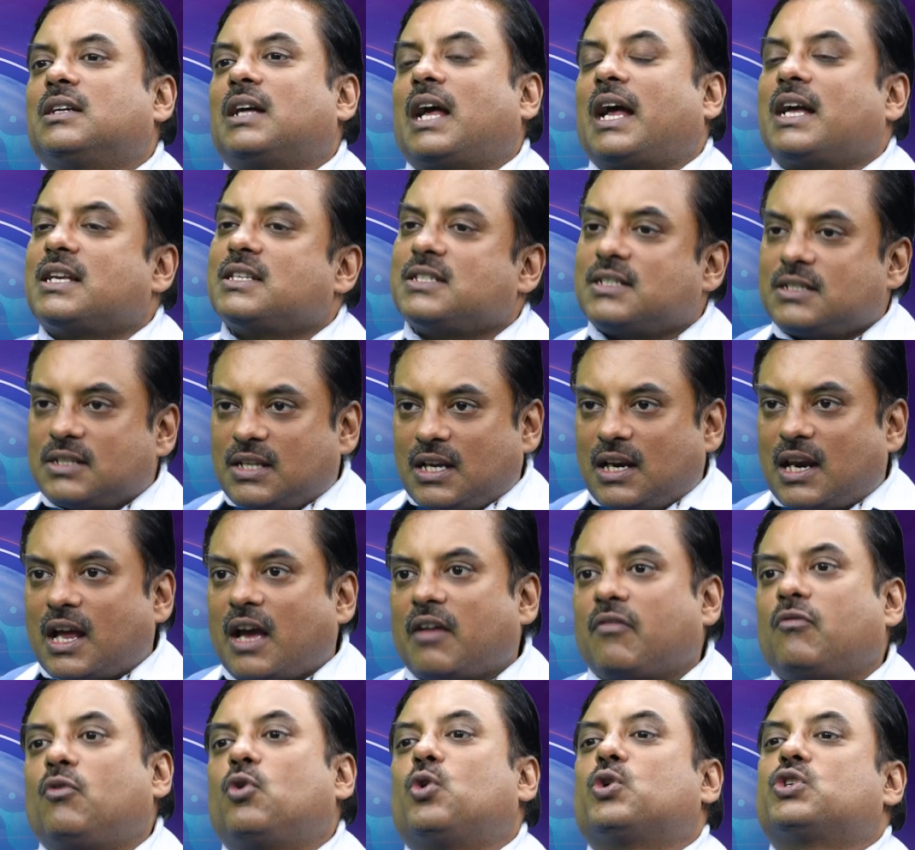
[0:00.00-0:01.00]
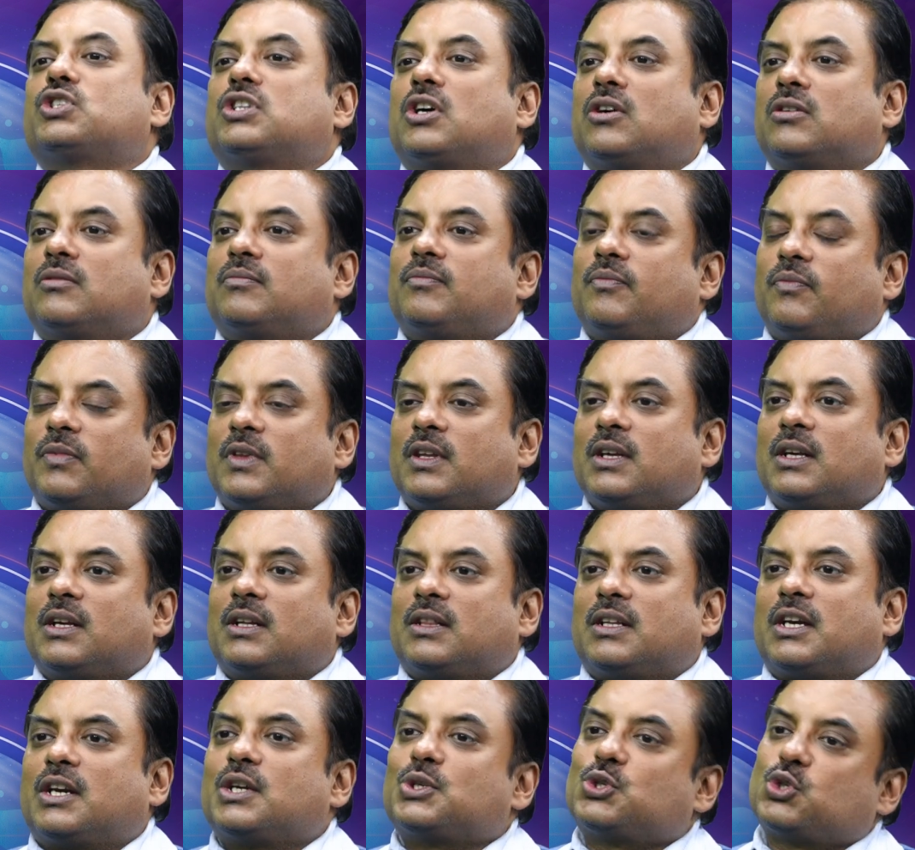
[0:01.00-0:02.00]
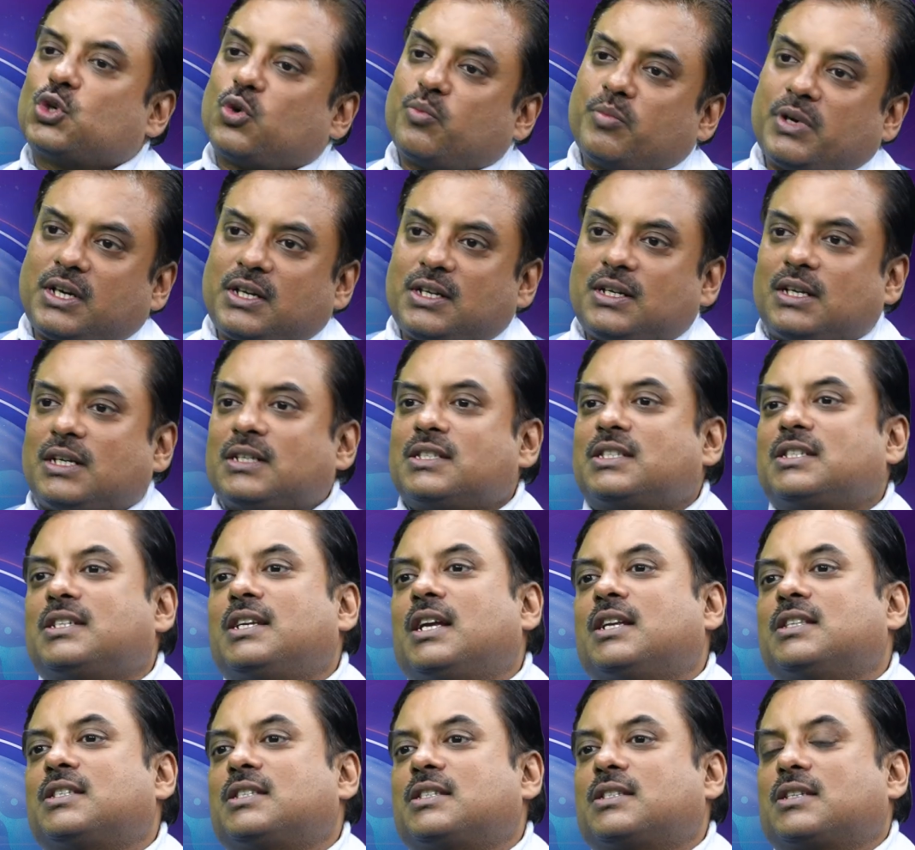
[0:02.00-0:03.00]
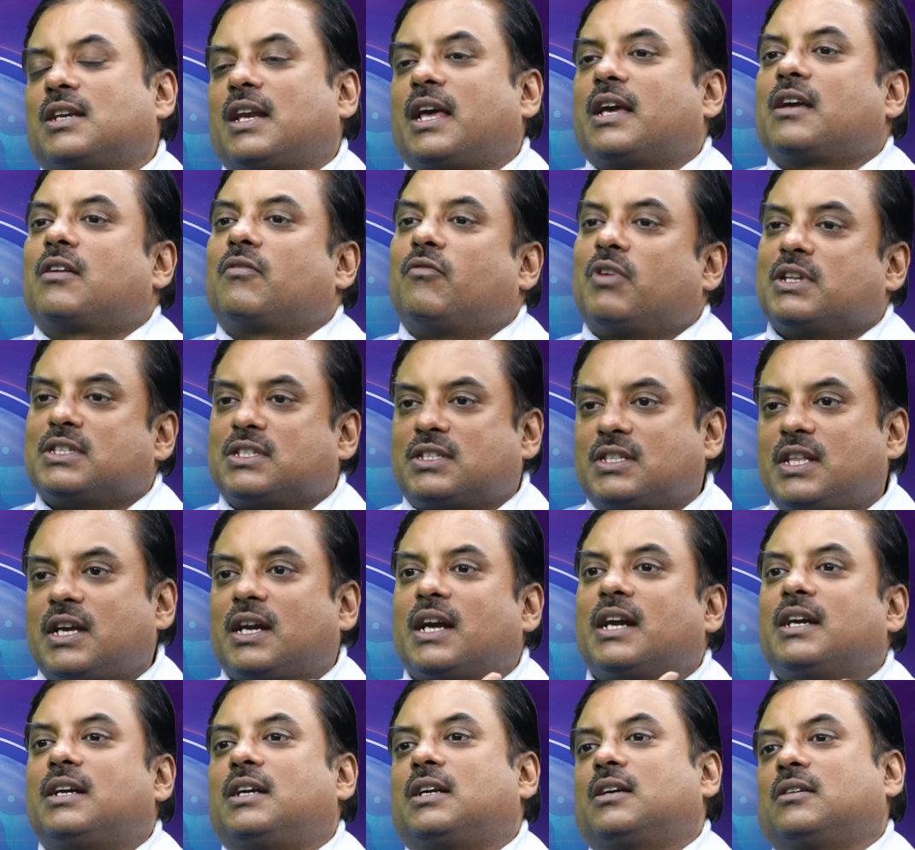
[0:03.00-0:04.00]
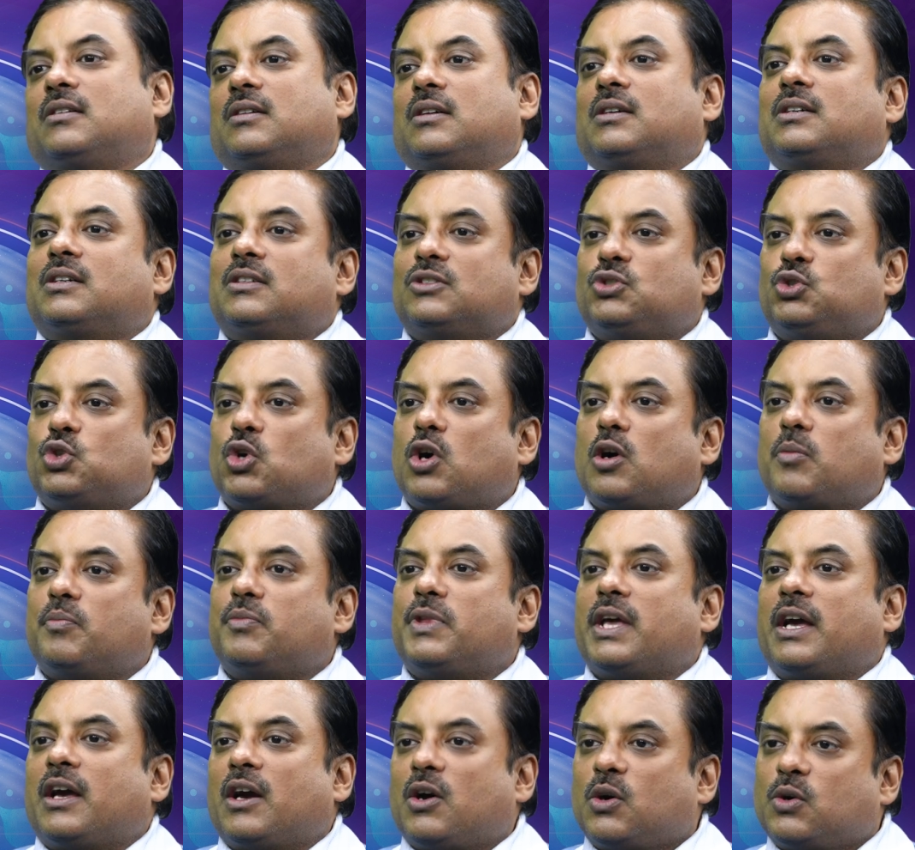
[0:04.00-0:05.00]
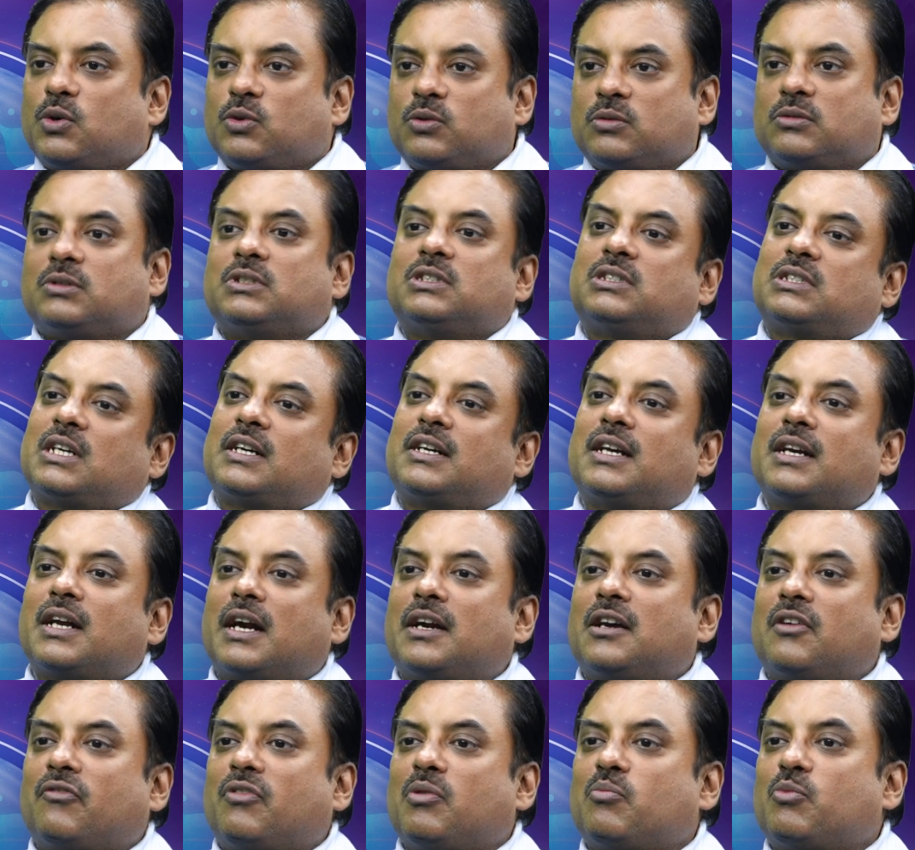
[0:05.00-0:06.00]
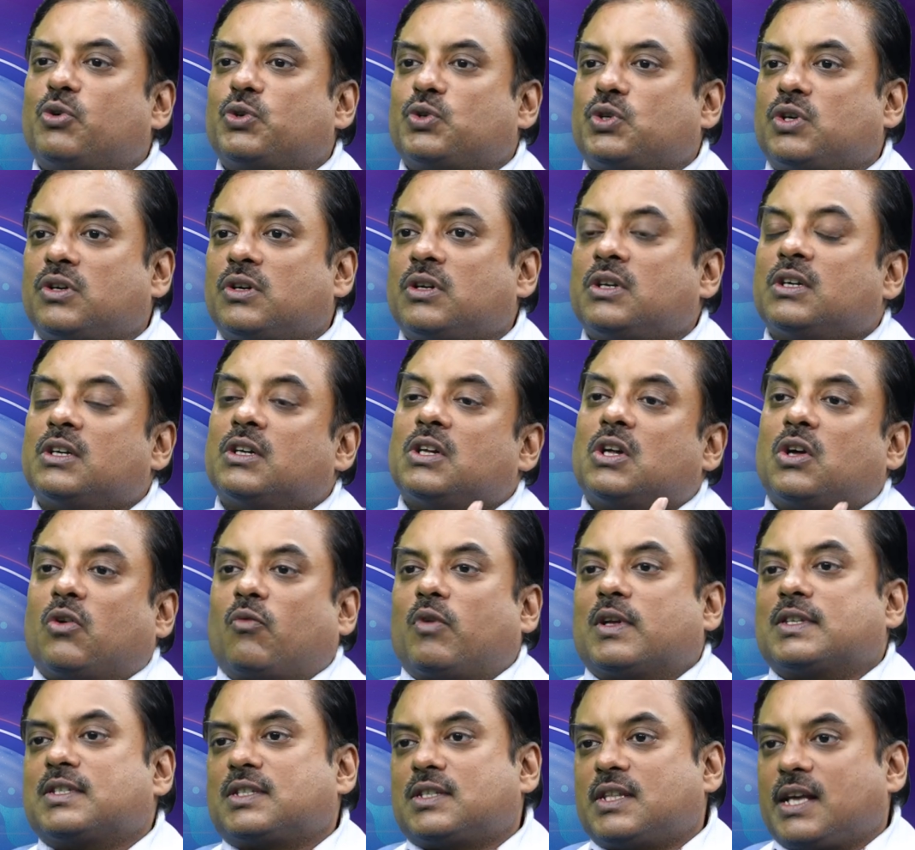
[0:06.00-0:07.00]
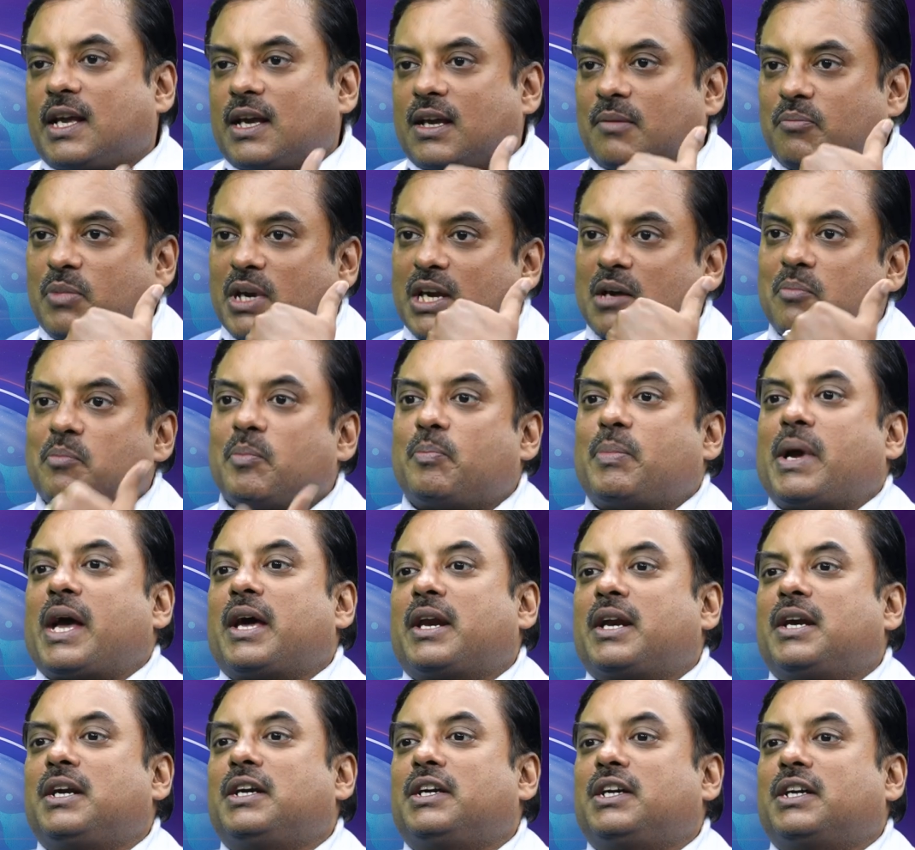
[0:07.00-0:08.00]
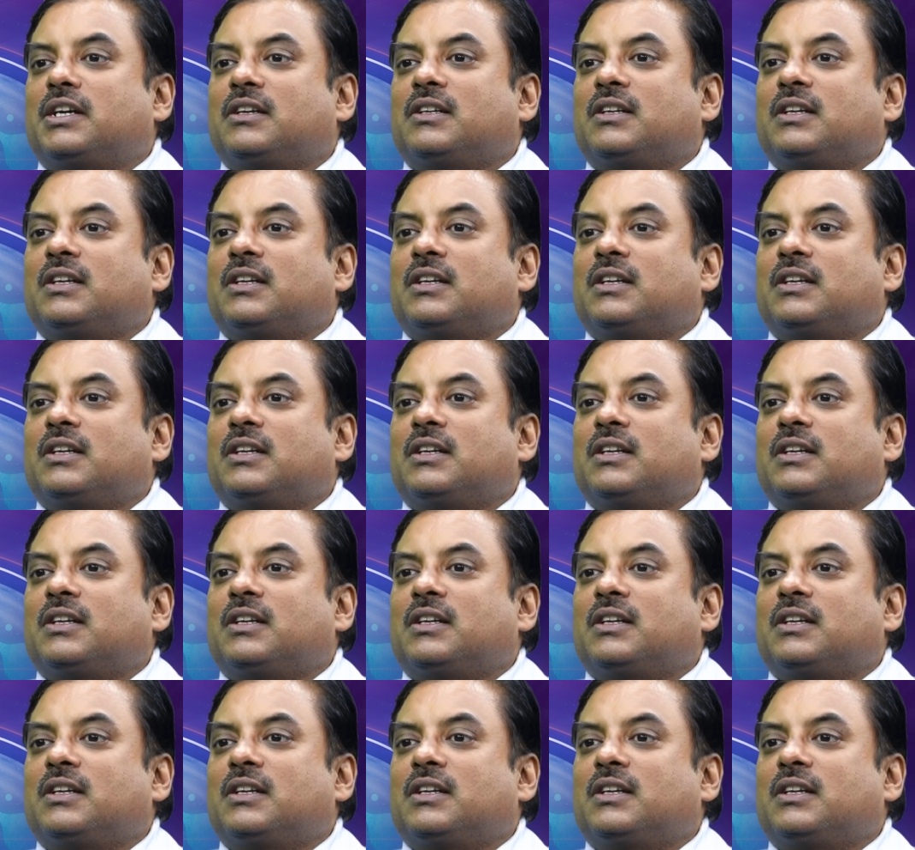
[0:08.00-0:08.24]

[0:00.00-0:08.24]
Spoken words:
as the life goes on, there are so many incidents, like once they get a job, they have certain kind of emotion. Once they become parent,